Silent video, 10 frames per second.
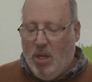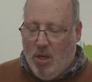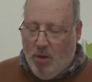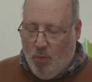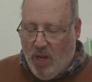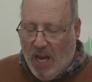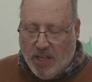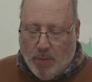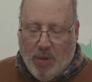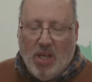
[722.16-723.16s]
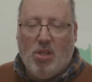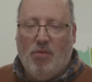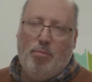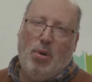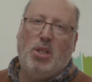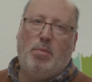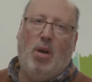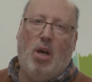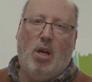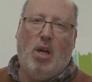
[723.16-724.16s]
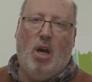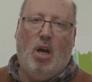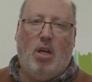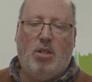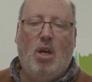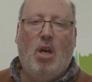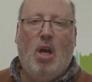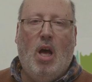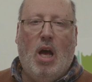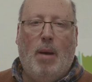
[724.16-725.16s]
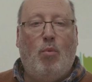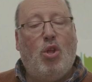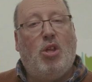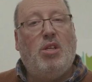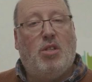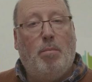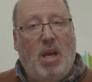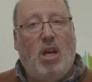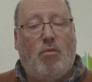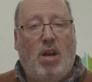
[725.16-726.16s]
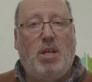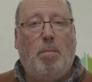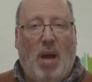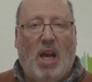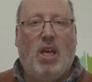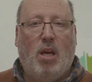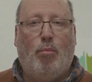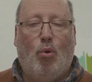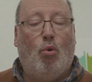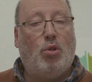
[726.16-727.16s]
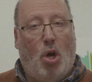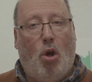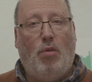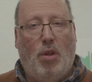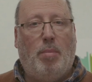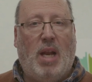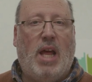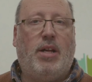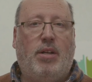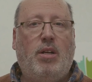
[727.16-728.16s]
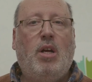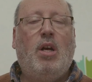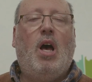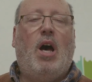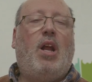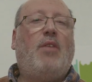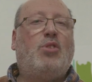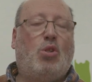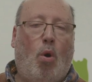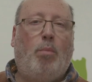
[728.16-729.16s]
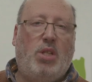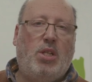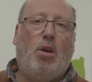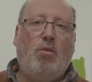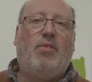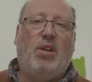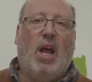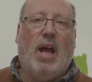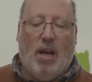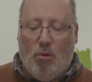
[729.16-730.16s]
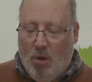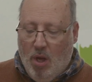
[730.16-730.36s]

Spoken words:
had a piece of press pan card, which is the make ready backing board on the Platen, and I've swapped it over now,